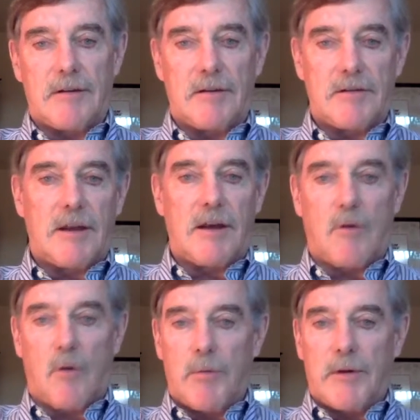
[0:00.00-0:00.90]
a
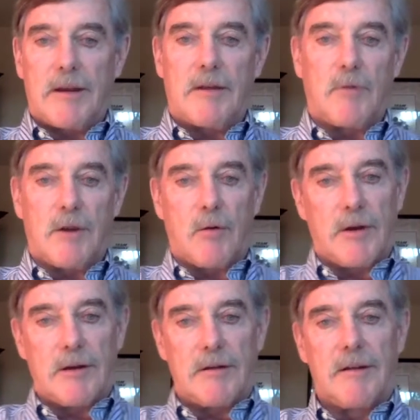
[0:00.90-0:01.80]
CIO opening and we
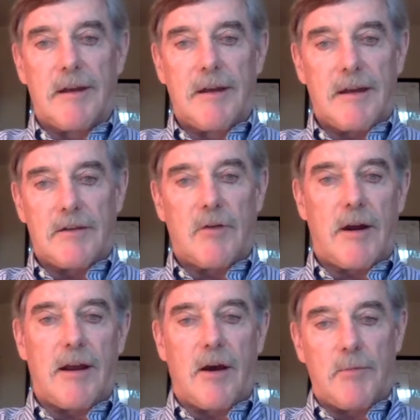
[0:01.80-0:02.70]
go in and
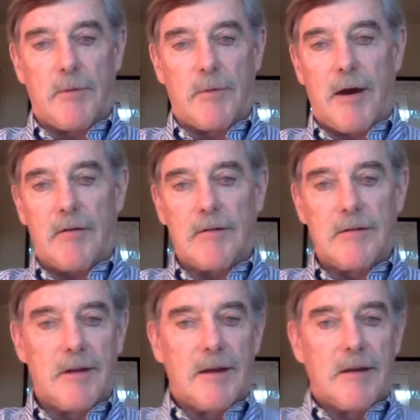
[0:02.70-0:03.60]
try to help them out.